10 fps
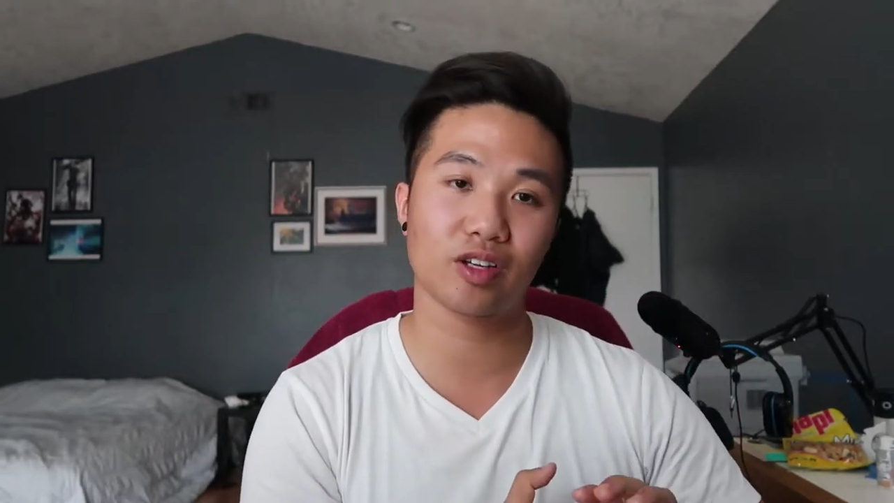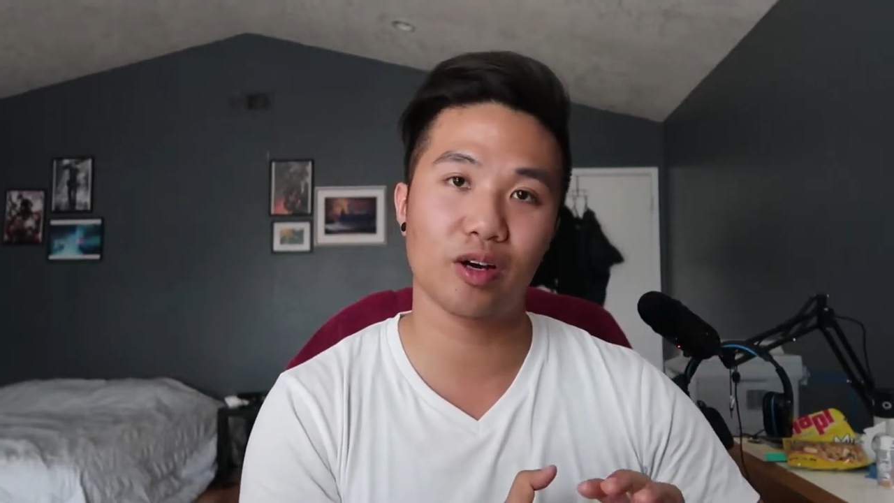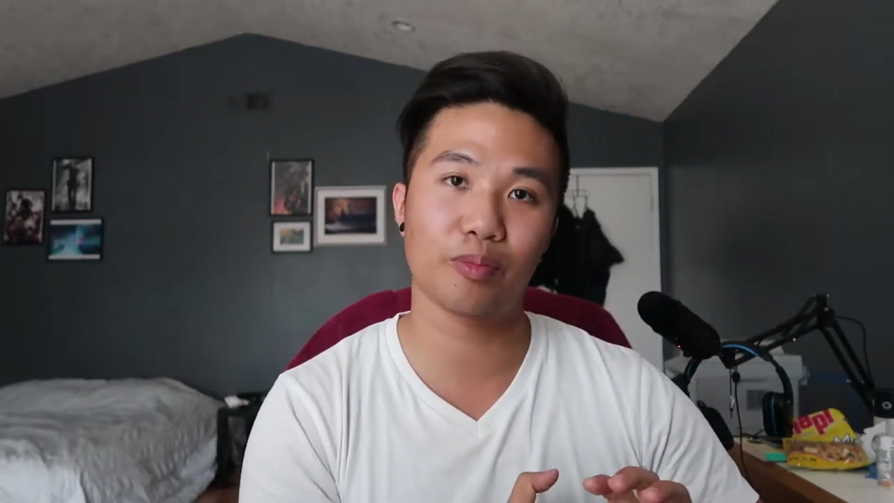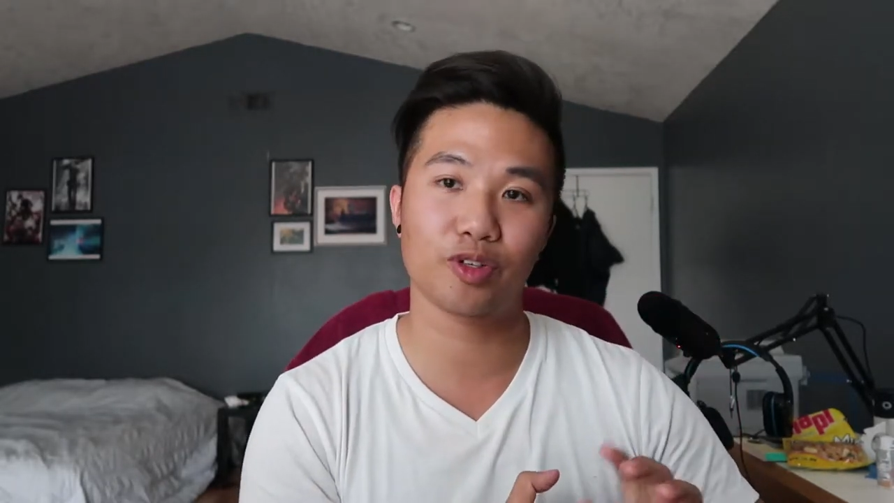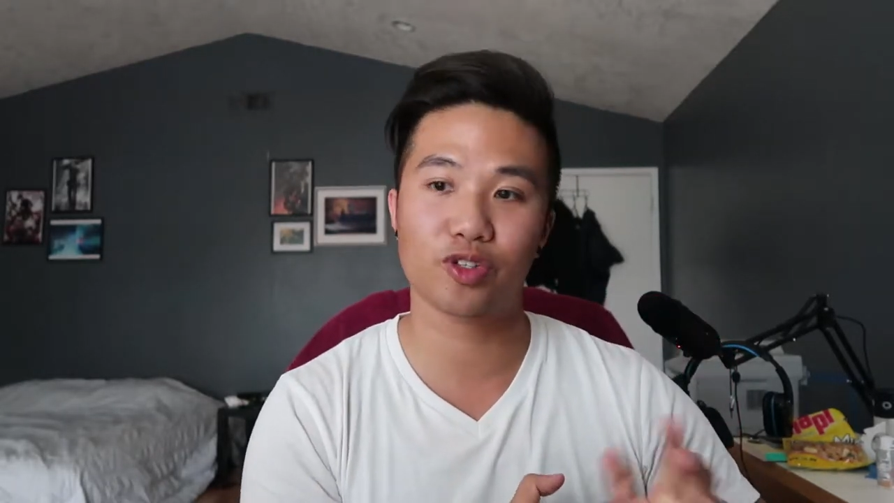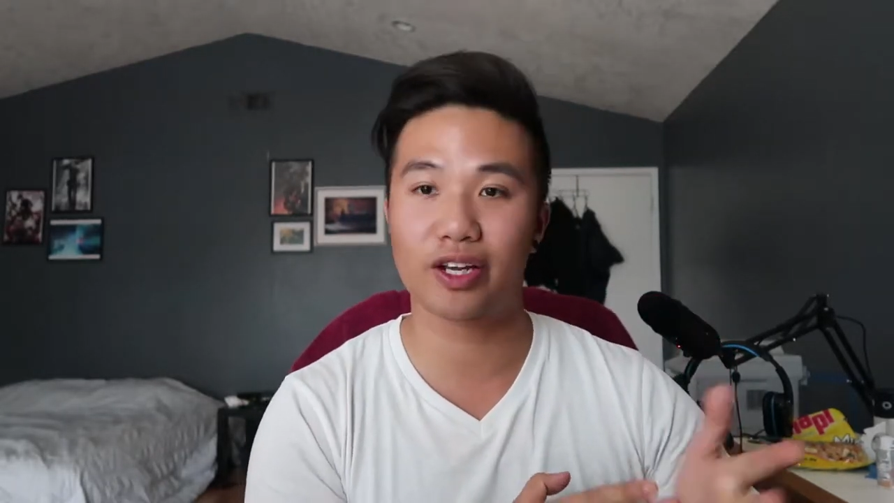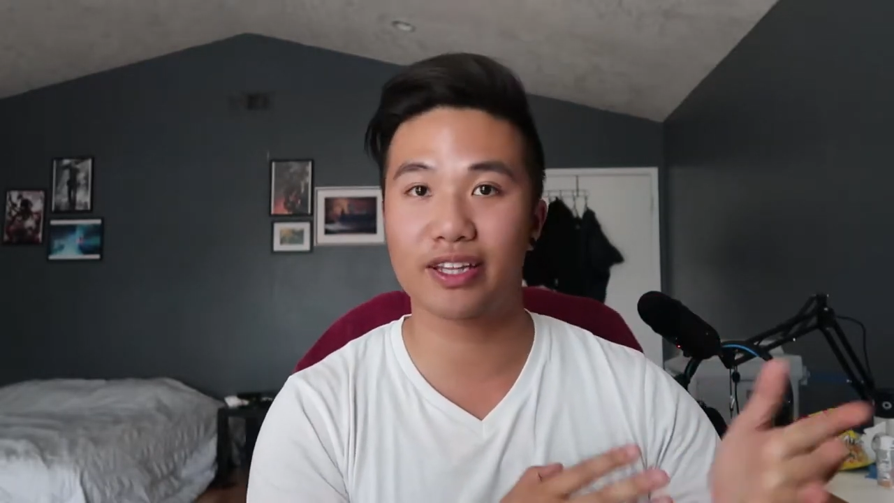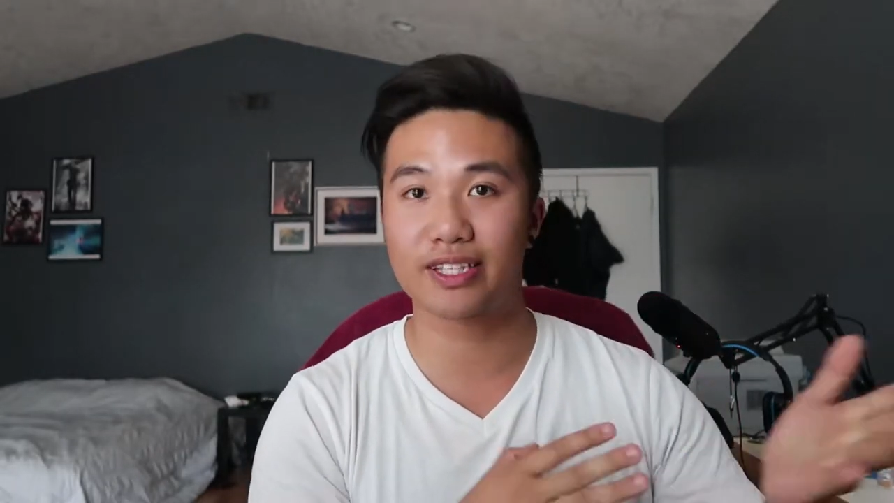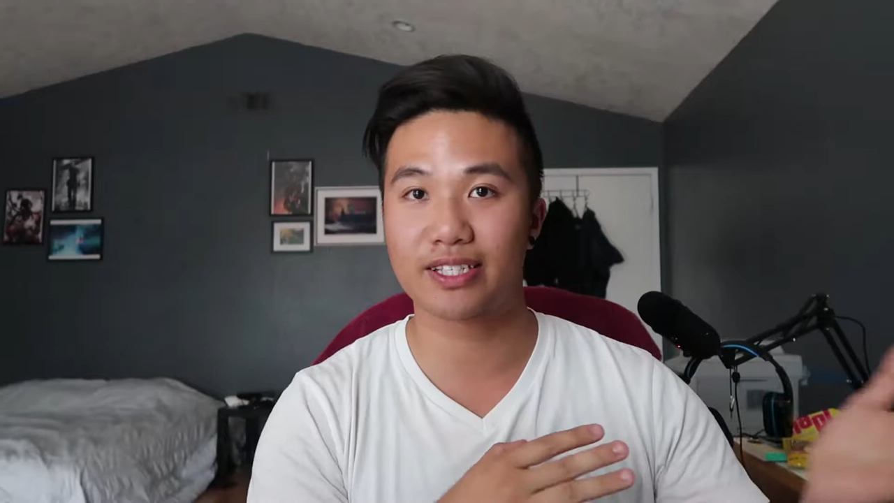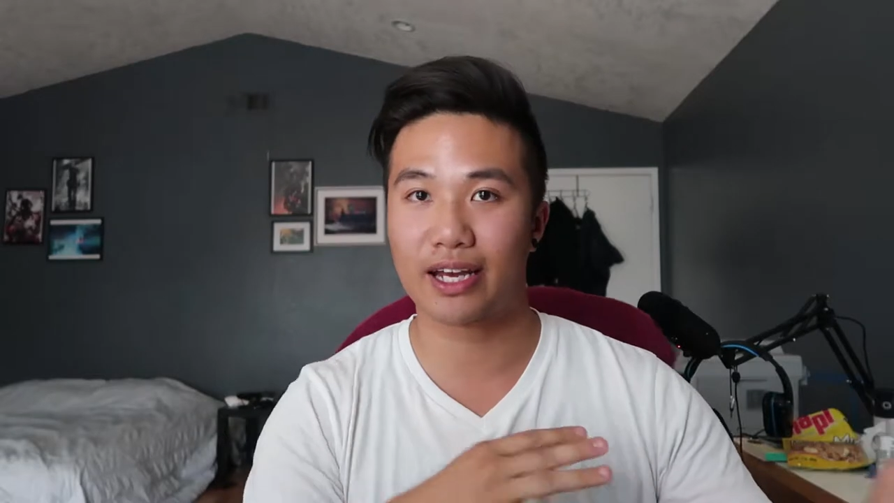um,
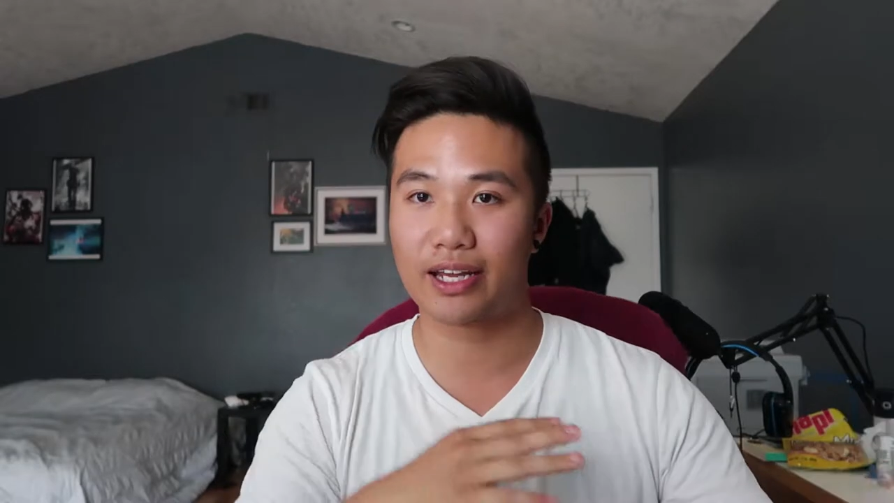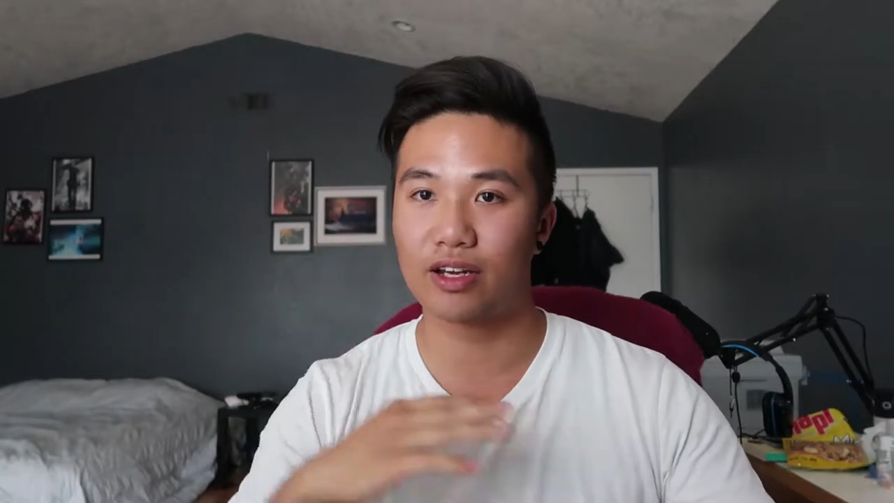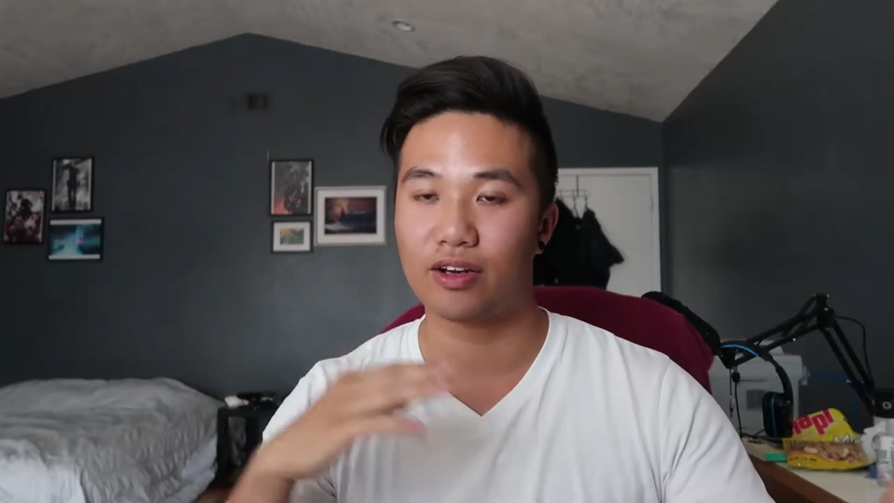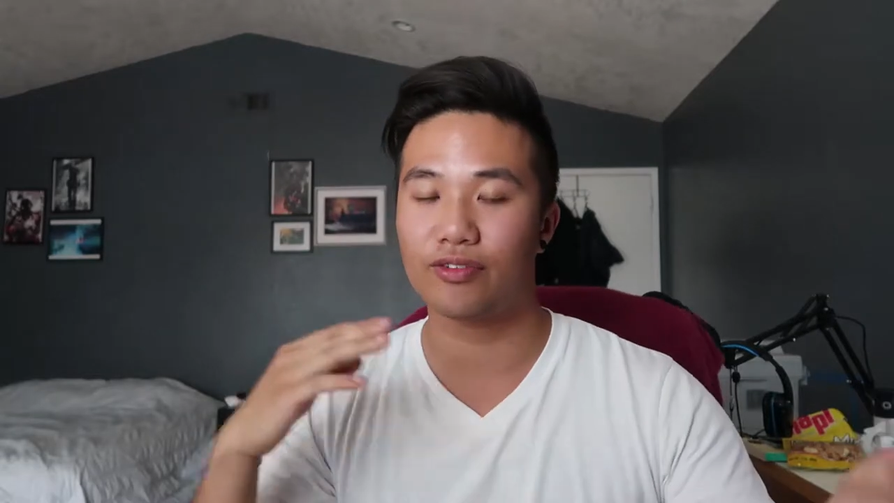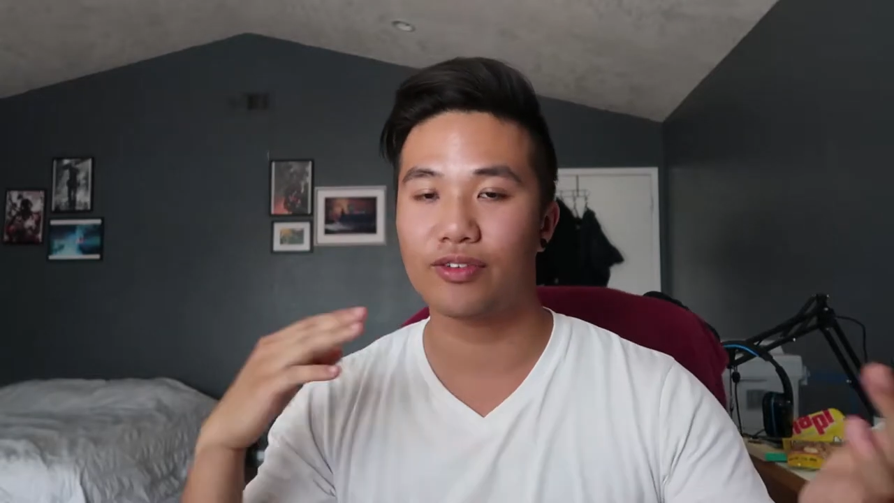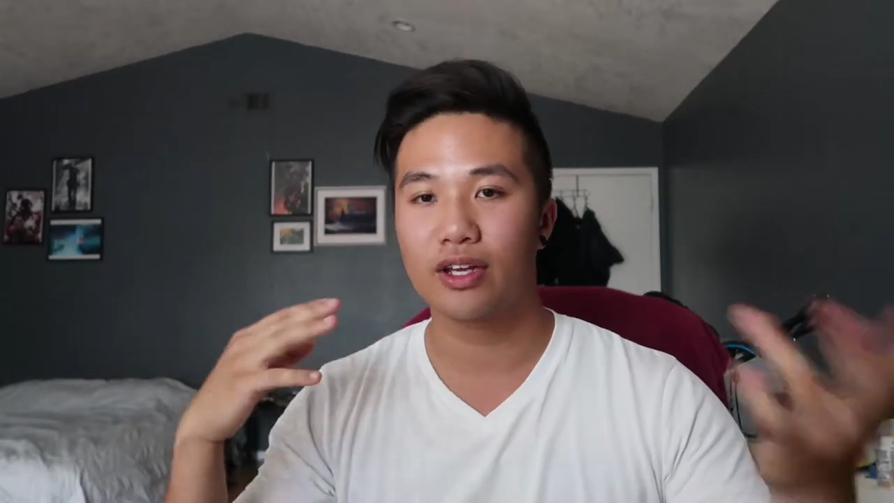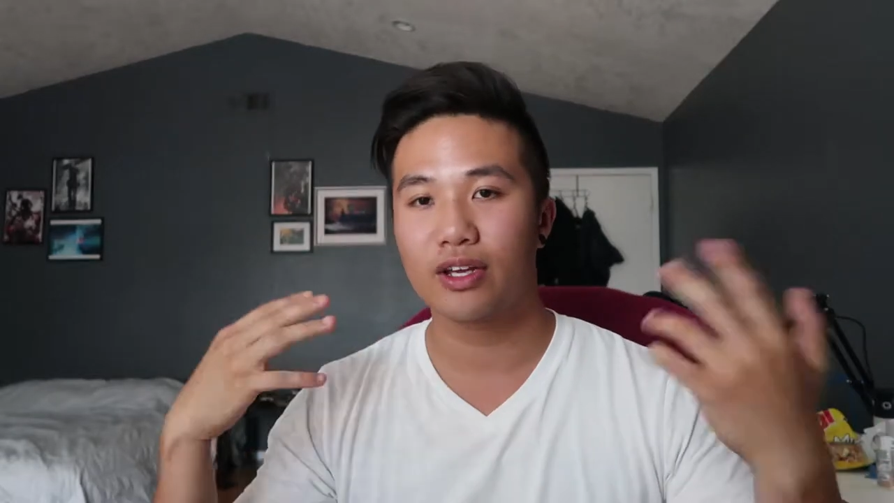portrayed the side of